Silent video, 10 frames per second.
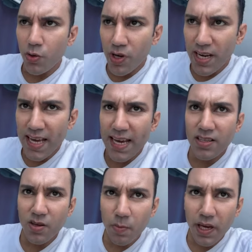you
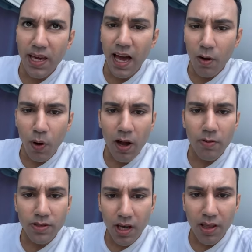need to be
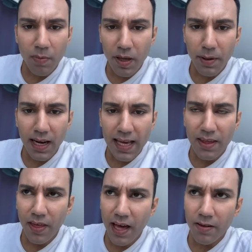around other people
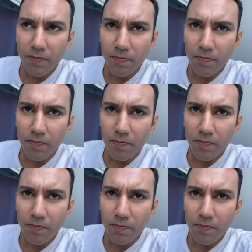like that.